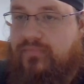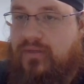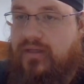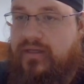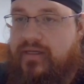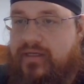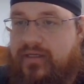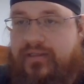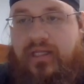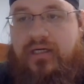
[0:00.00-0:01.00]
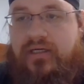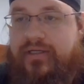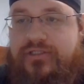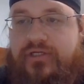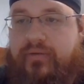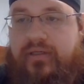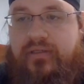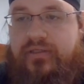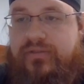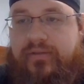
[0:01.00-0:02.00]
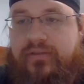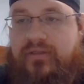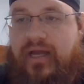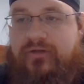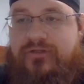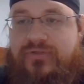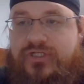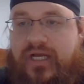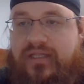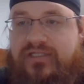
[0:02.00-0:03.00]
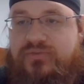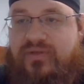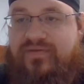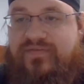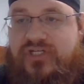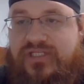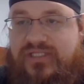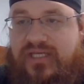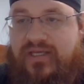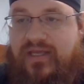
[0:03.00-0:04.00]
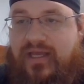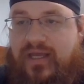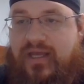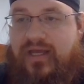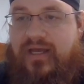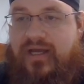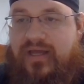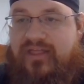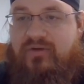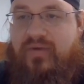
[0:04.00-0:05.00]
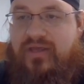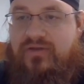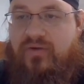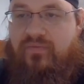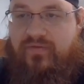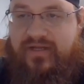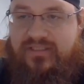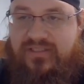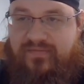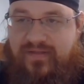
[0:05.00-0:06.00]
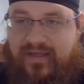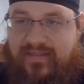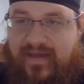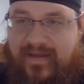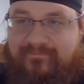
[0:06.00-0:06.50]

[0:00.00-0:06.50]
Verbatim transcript: Uh, Lara, Joey, you need to learn how to checklist with efficiency. Uh, that way you don't forget stuff like that.